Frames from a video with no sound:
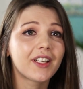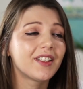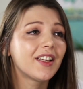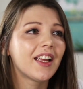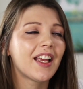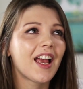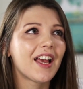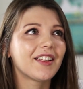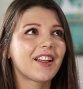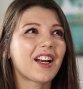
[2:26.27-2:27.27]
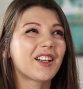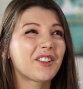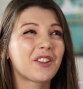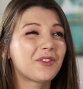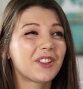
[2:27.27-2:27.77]
And they're like, I
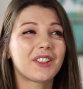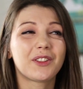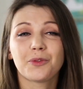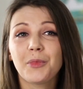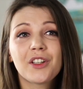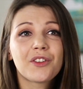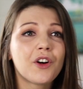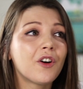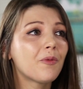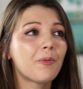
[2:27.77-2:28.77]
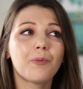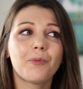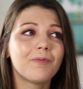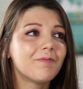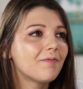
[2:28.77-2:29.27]
don't know if this is for me or not.
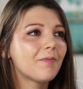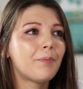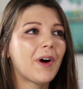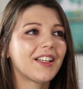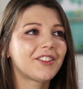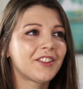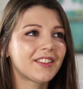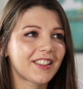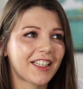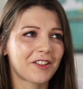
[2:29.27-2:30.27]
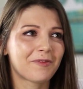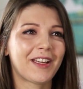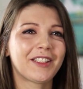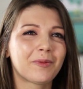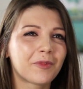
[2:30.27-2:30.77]
But as soon as I kind of
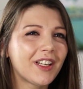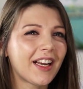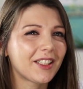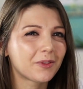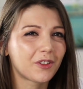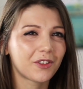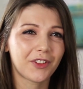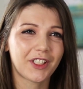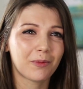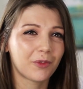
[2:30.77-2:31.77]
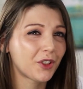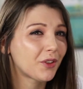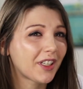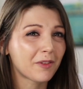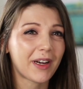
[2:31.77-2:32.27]
make them realise, well, if you keep
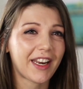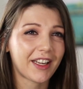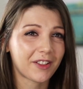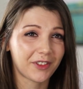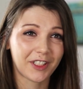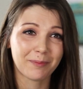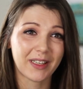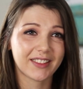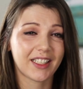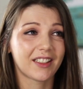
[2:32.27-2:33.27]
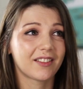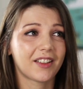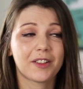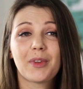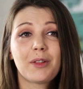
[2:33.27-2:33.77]
wondering about it, and if you keep
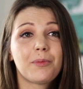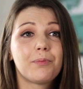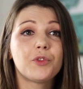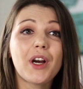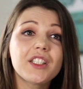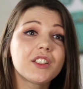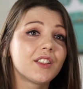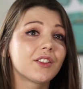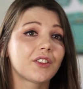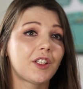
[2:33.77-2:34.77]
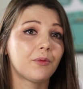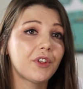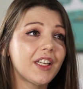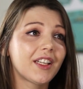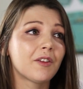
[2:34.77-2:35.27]
asking maybe questions or keep
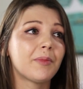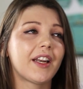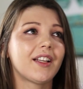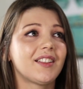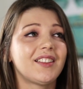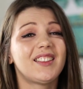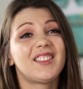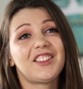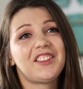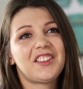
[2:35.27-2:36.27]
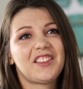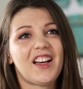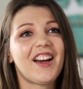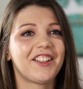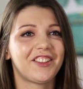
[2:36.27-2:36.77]
reading about it, then it's just a
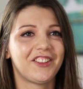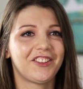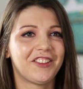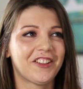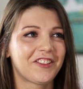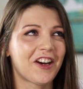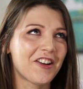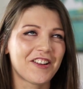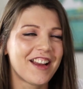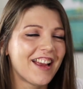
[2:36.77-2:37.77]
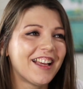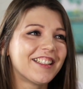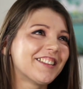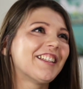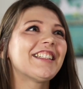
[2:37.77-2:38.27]
sign to just, you know, go.
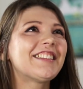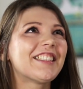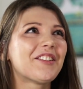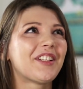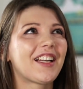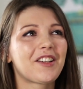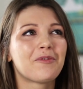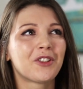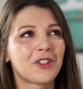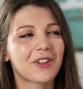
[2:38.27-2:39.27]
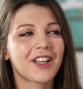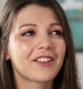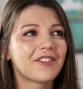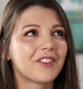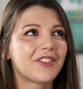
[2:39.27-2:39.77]
So that's if they're like
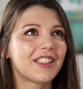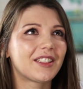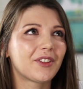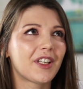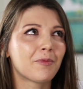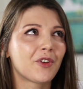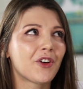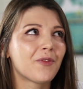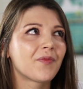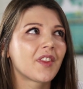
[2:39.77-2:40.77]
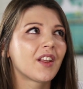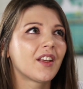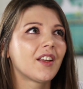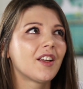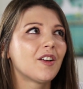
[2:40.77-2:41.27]
wondering whether it's for them or not.
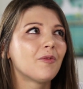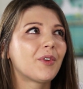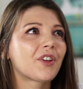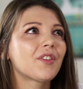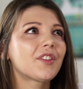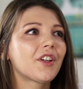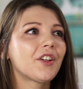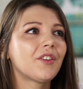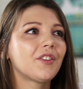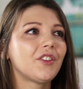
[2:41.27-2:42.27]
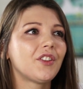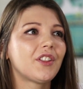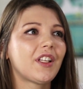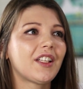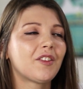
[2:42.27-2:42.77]
But also,
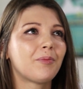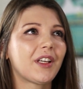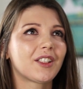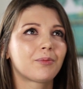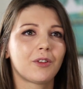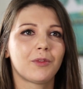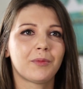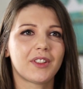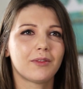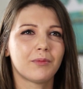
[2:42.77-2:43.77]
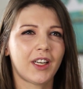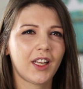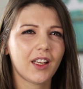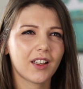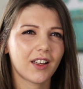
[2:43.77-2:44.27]
usually the biggest problem is
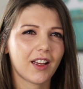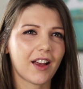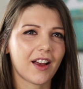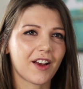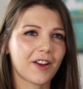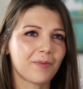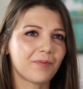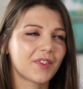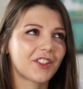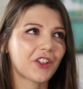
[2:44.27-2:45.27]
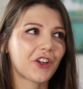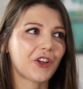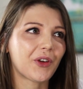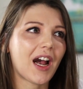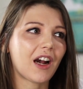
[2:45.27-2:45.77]
money.
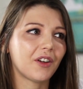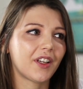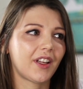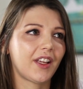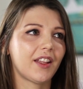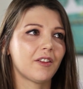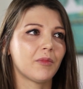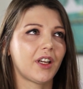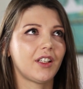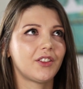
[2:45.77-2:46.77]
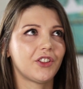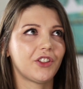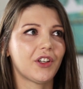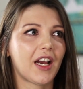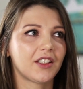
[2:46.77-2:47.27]
So how can I get the money
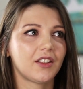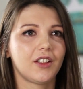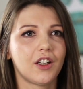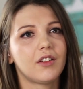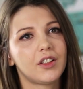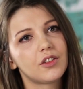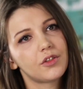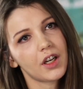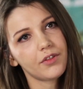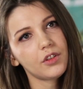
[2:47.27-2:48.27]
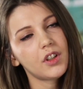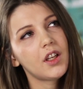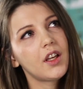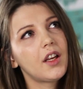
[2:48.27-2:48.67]
to actually go and travel?